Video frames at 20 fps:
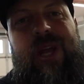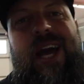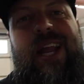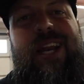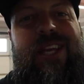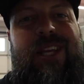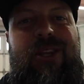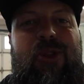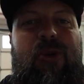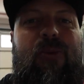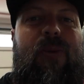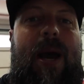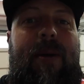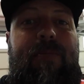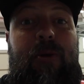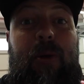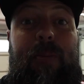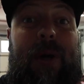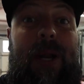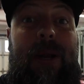gotta get the
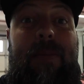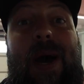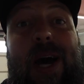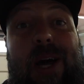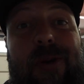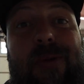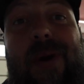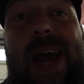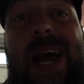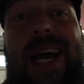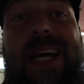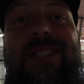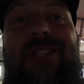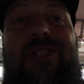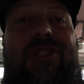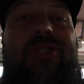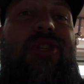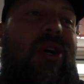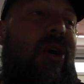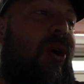Raptor, but I'm out of rides,
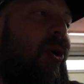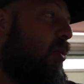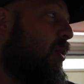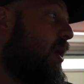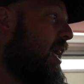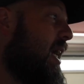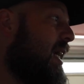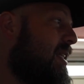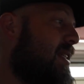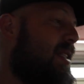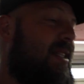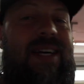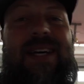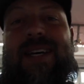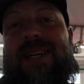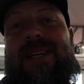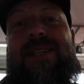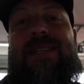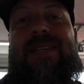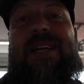so we got a